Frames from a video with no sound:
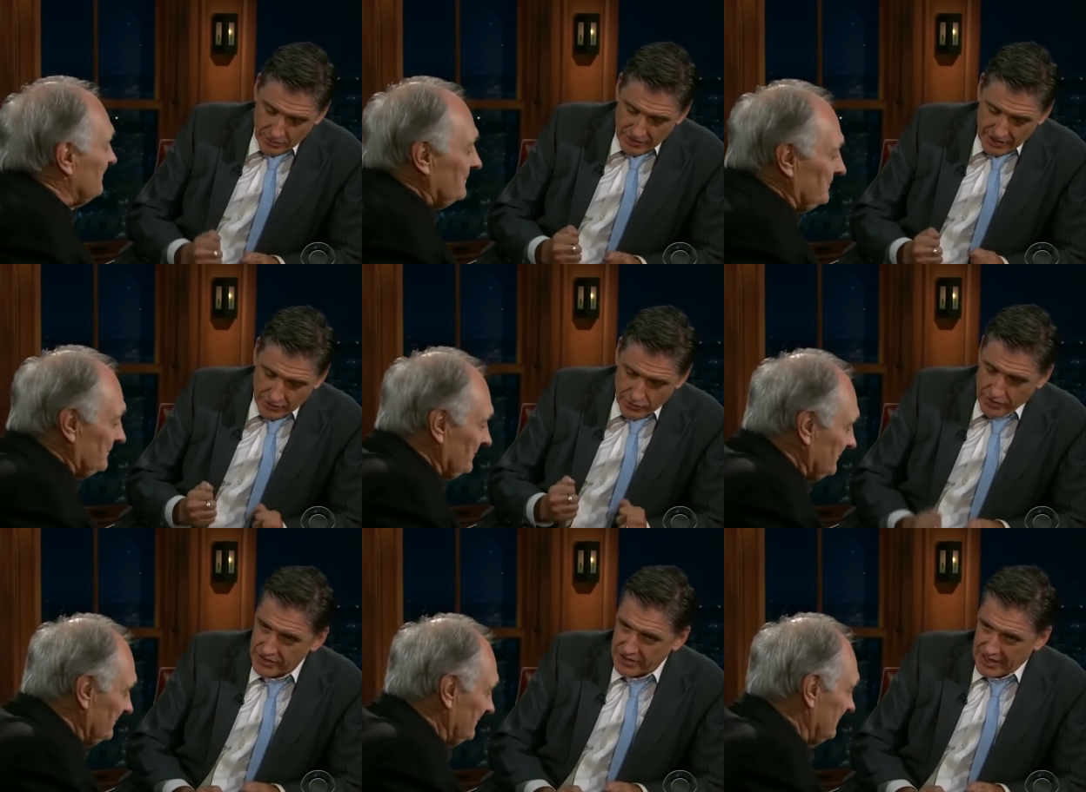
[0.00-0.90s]
Speaker 1: don't think of you
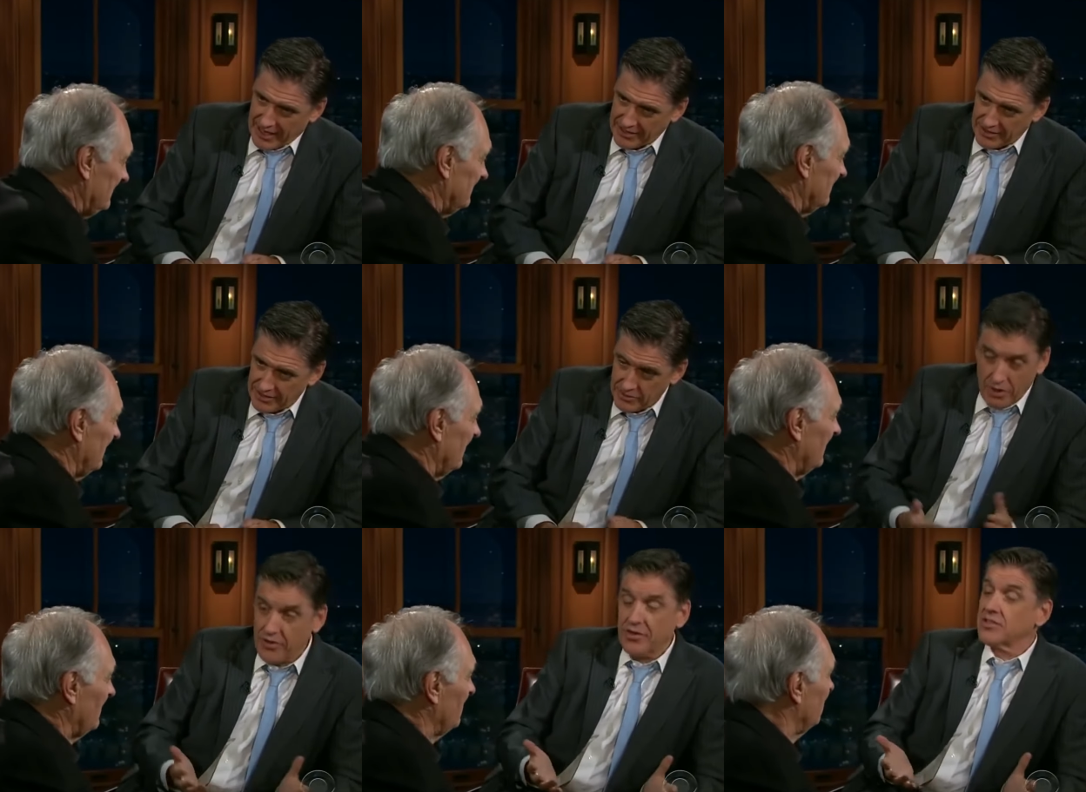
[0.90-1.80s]
just as an actor.
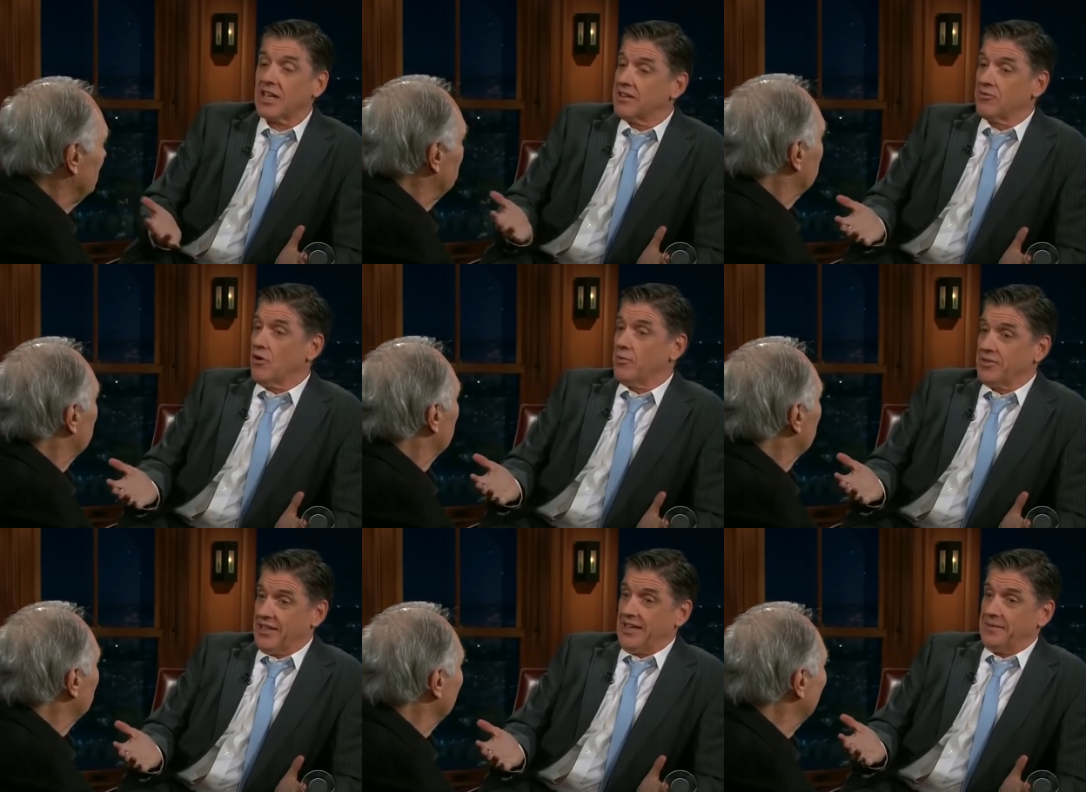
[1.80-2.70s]
Not that there's anything wrong with that.